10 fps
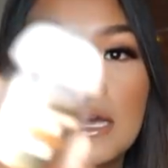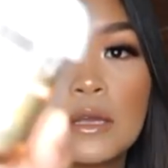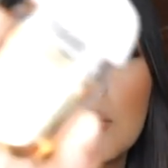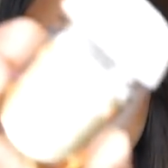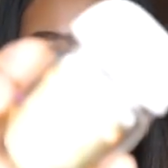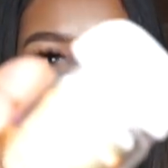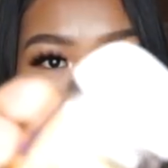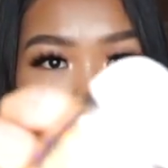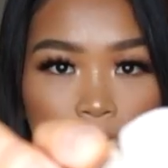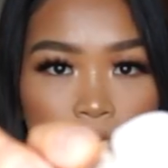& Body
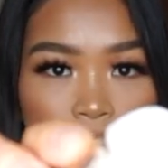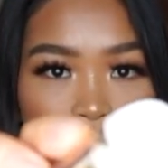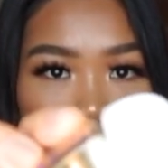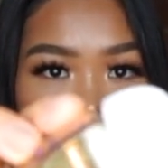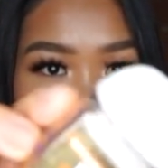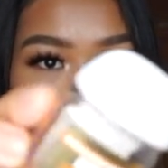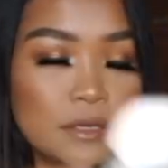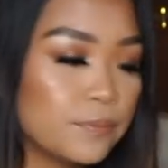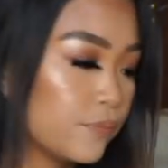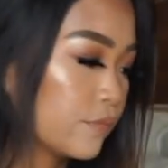Works hand sanitizer.